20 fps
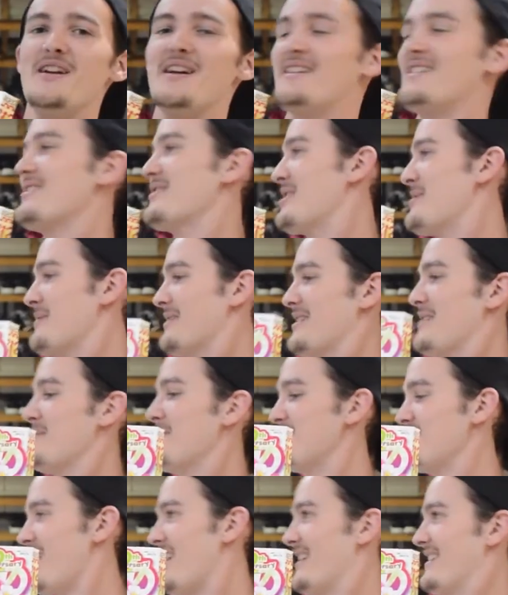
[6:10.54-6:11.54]
you, no, come on, come
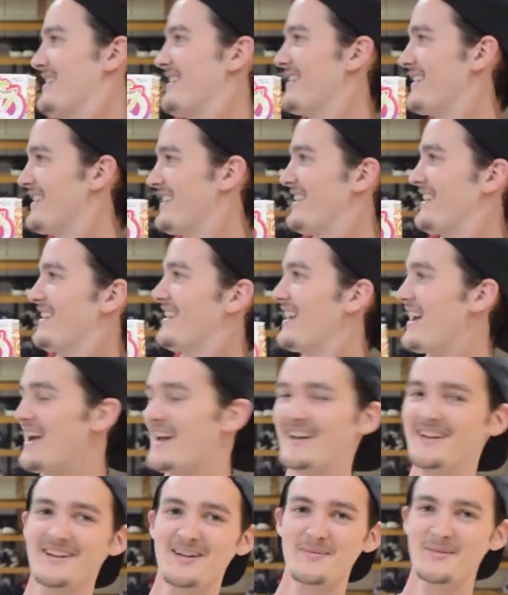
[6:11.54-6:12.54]
on a shot.
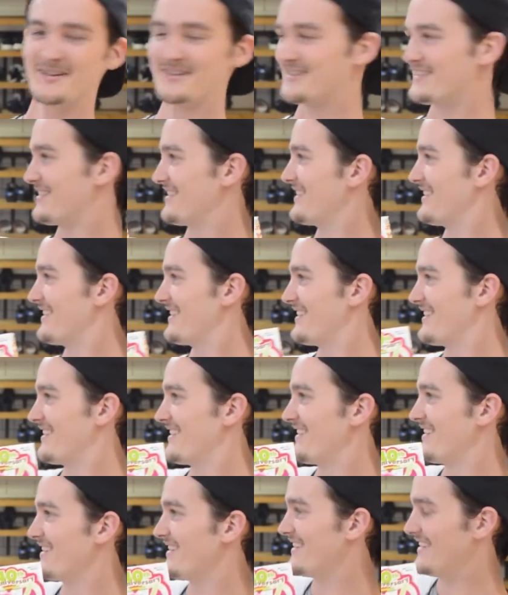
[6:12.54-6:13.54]
Come on.
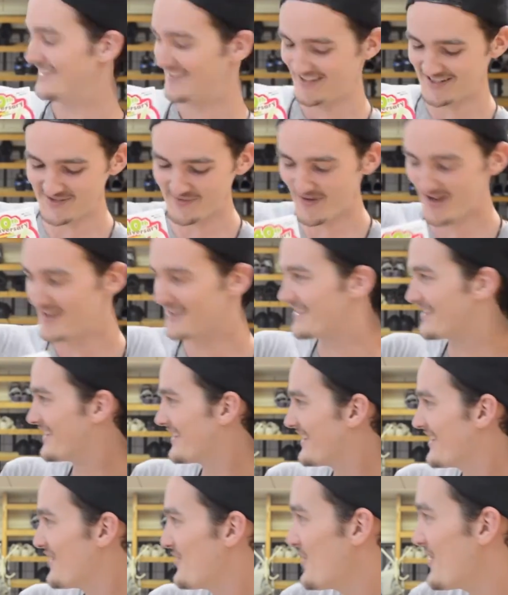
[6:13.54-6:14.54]
It's fine.
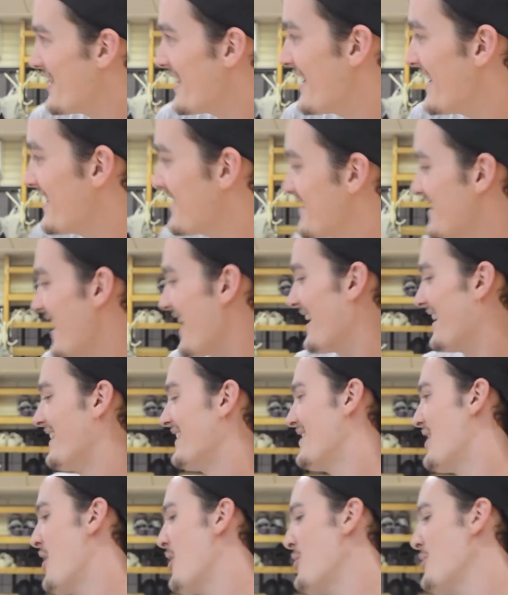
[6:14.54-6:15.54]
What are they going to say?
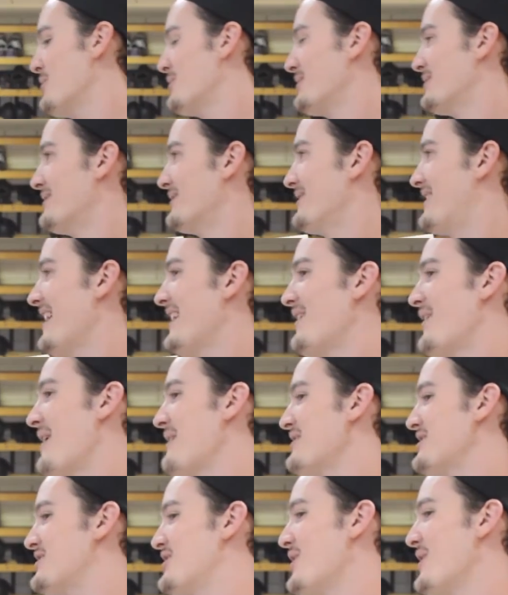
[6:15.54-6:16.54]
No? They don't
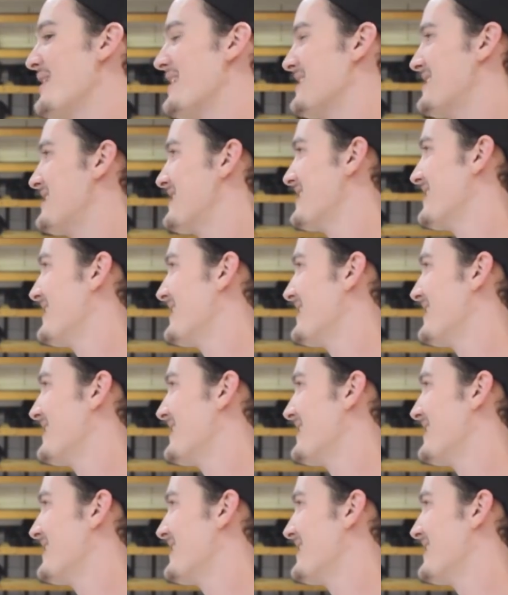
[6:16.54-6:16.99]
have a choice.